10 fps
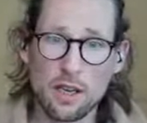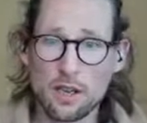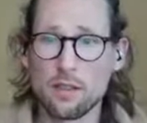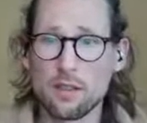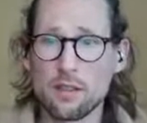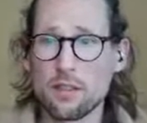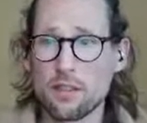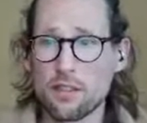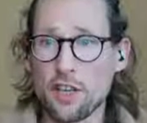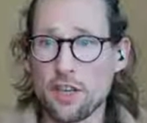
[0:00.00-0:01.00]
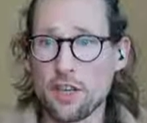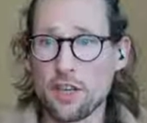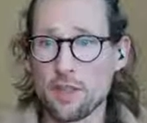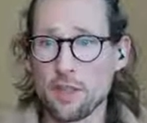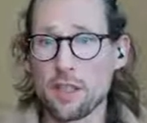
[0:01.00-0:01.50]
uh, you
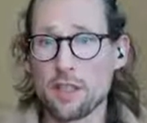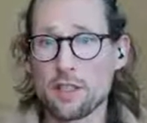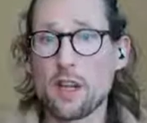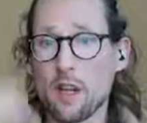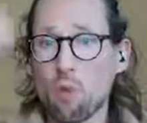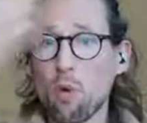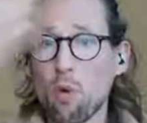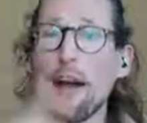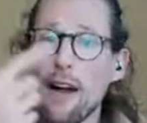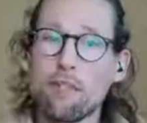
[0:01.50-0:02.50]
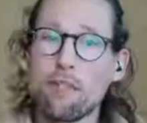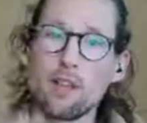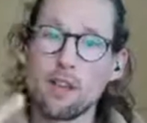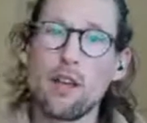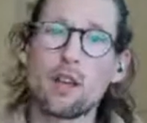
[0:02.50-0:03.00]
check in with us, we'll
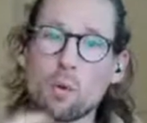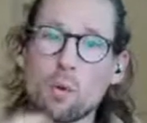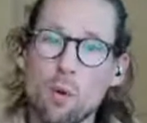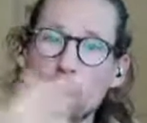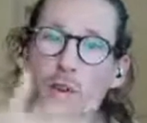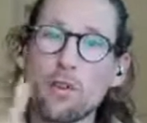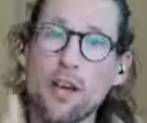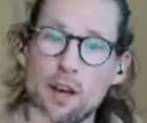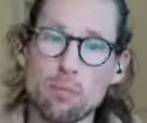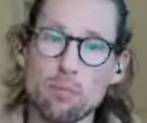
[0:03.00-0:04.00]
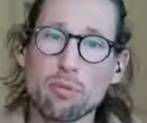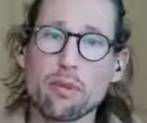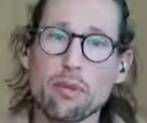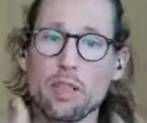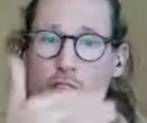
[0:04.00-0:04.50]
have a look, we'll build that
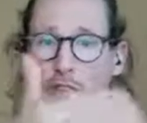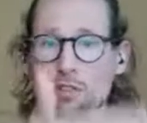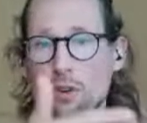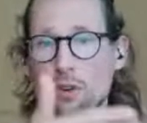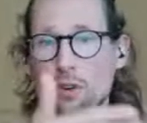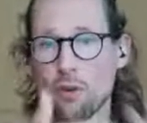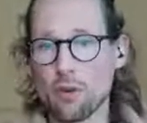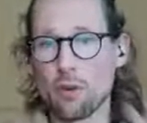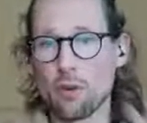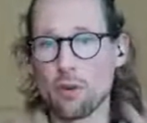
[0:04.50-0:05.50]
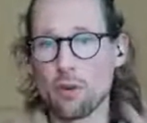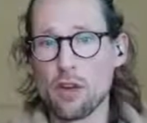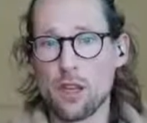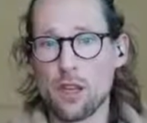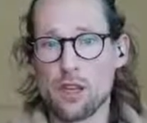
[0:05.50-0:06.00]
report and show you,
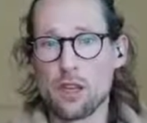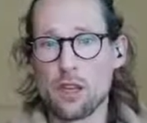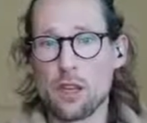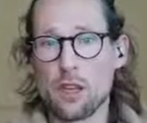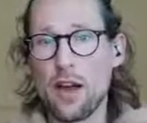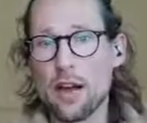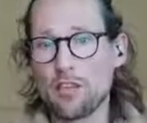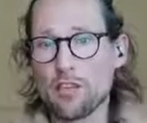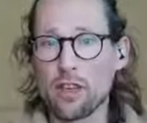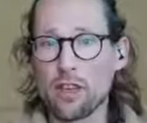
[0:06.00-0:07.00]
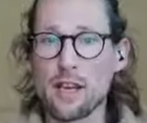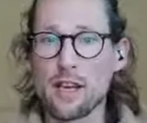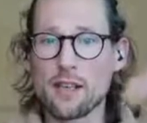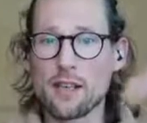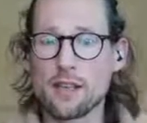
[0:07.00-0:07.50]
like, oh,
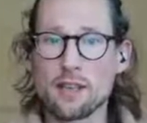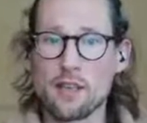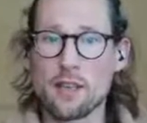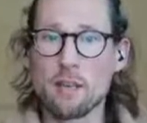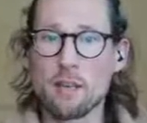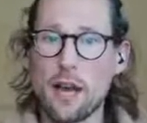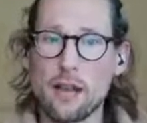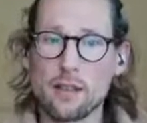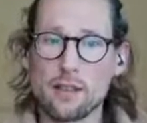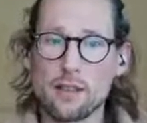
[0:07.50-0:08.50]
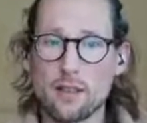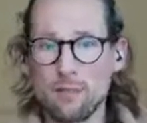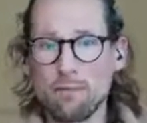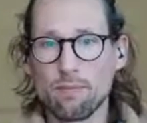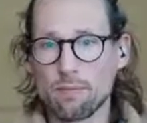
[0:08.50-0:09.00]
actually, against those design
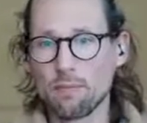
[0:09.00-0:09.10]
patterns,